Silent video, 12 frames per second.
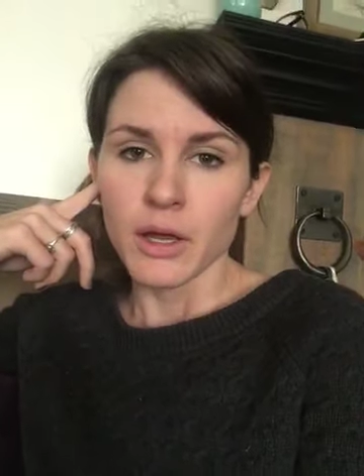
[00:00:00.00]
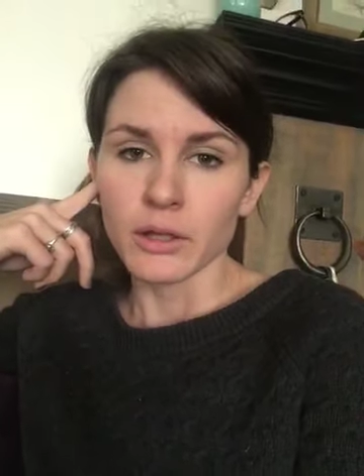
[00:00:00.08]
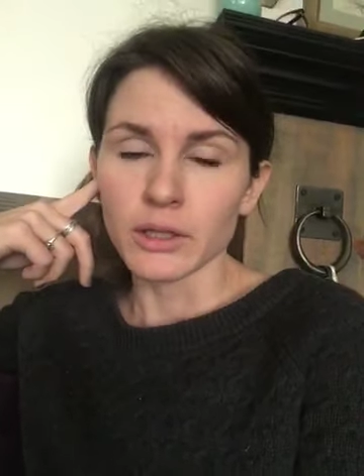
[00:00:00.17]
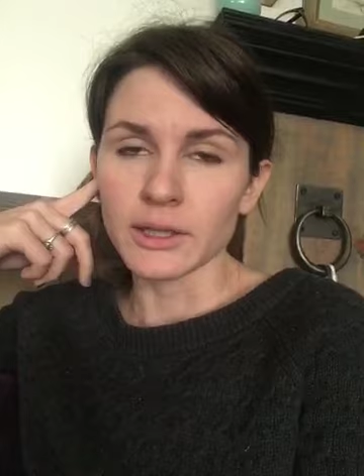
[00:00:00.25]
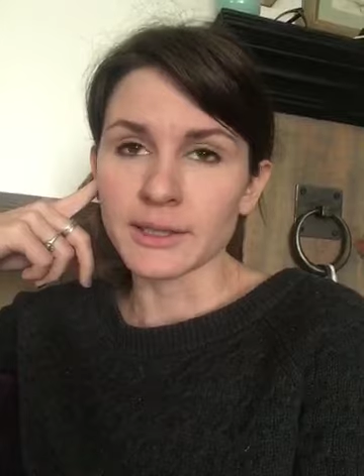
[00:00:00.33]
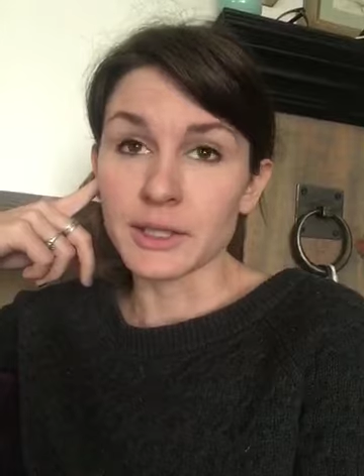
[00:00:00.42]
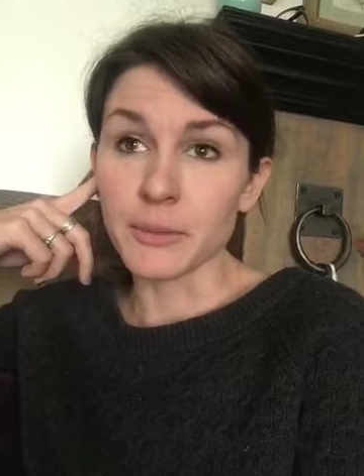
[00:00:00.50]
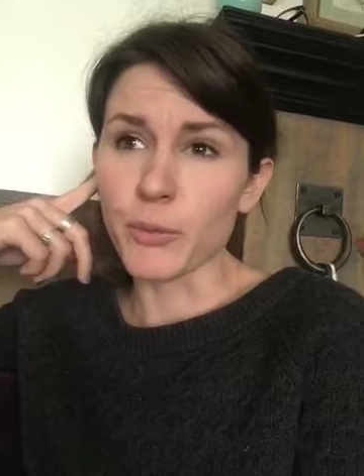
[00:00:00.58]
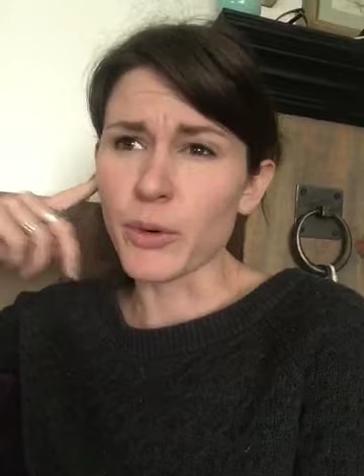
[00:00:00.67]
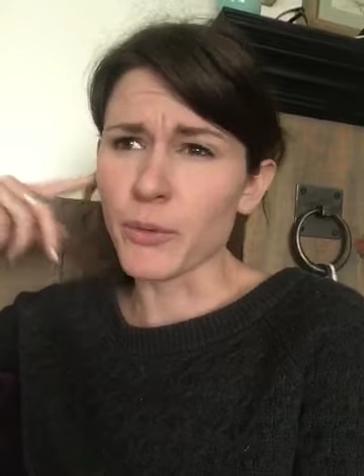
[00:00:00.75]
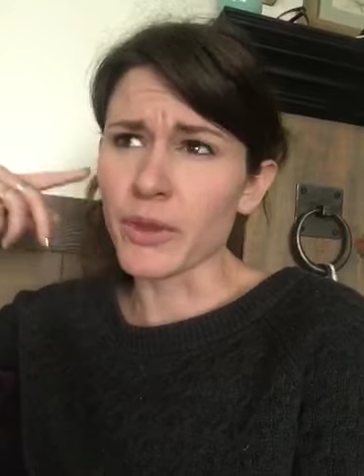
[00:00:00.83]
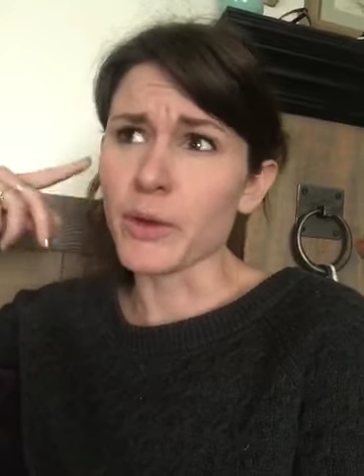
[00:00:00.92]
to the
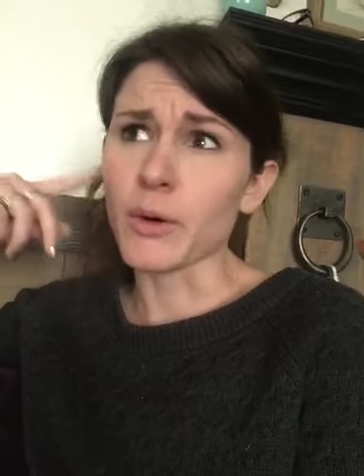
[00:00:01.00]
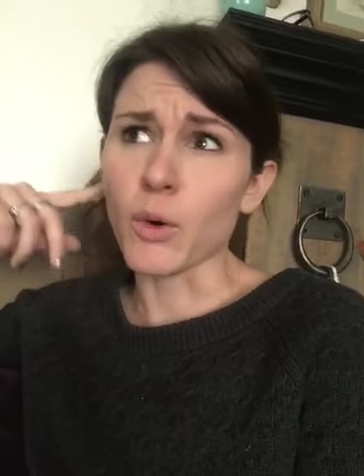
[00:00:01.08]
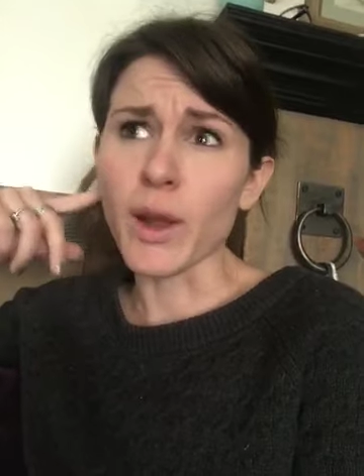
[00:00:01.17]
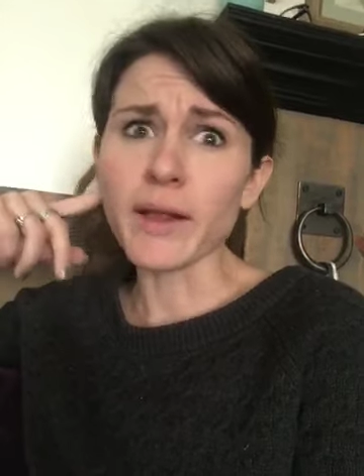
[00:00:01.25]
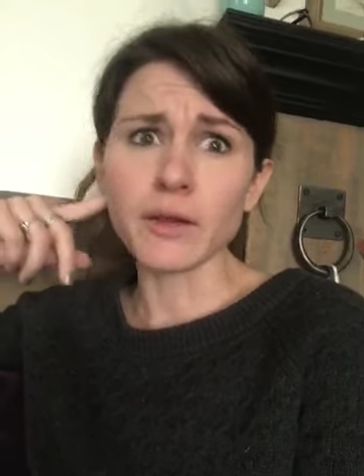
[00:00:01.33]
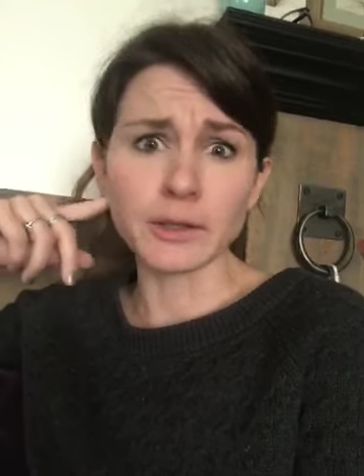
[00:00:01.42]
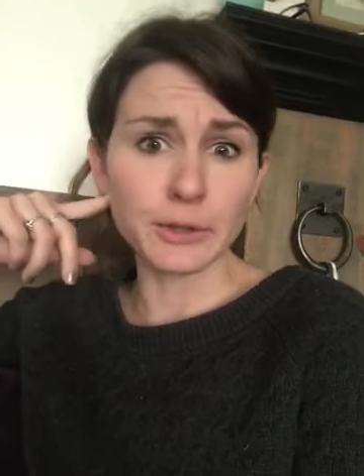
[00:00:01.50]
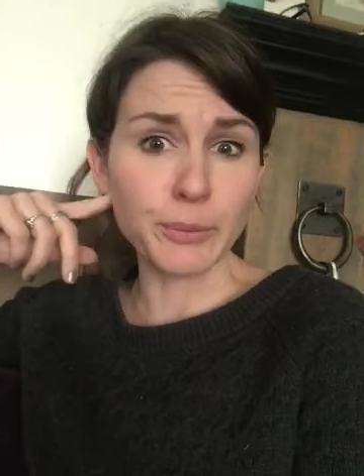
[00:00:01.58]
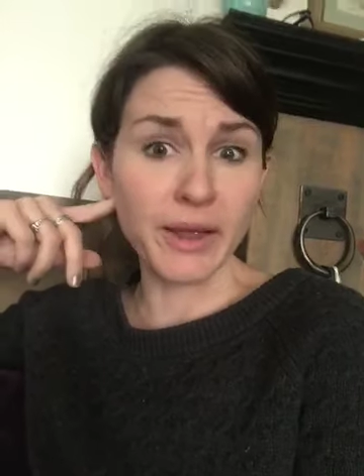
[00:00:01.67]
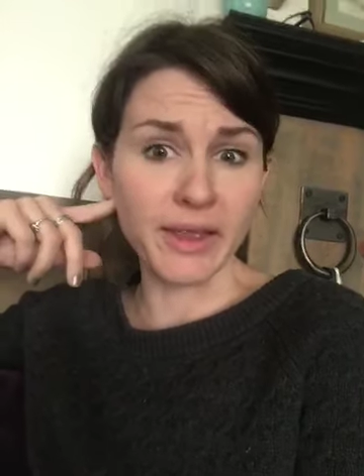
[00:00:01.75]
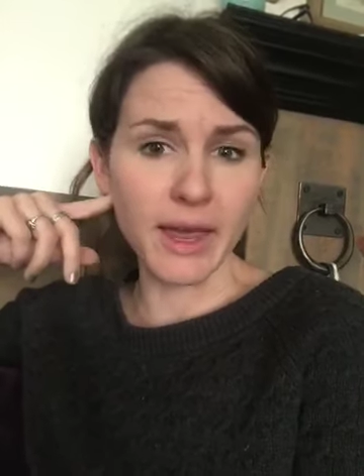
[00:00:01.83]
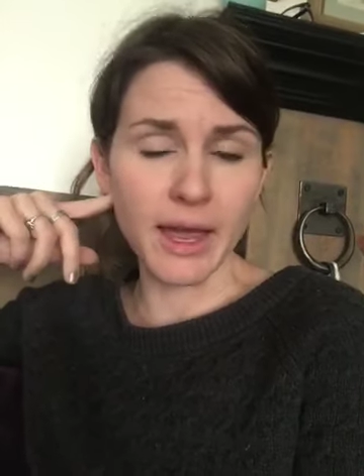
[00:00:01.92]
point where they were quite loose
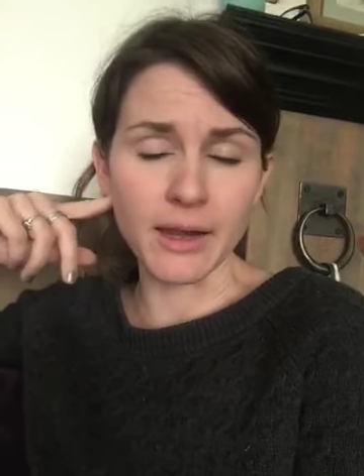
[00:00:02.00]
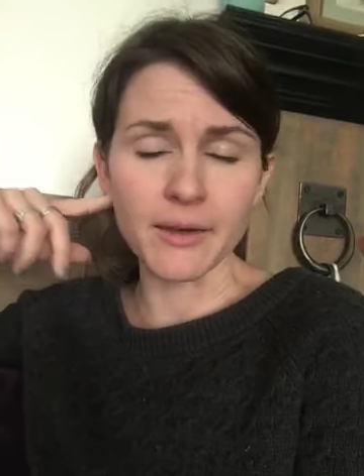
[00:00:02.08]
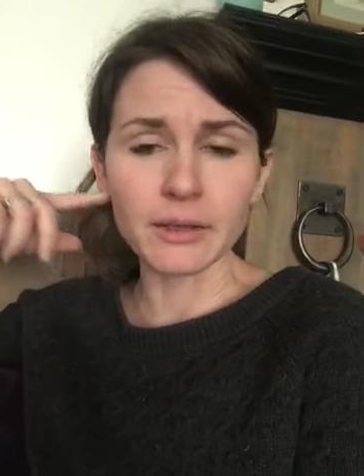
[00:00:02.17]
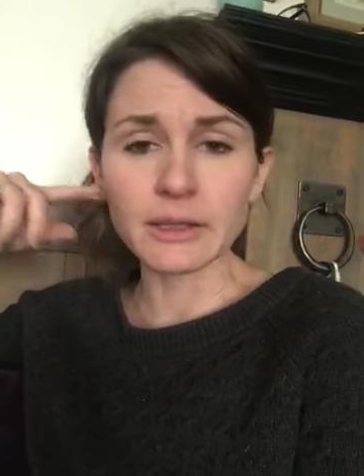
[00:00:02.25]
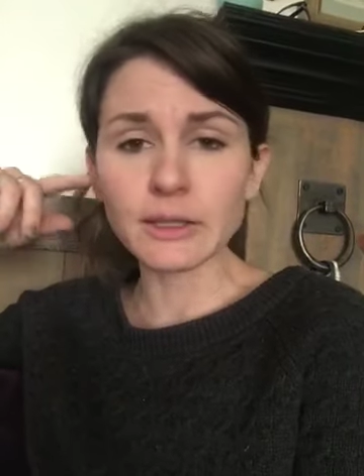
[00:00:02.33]
by the end.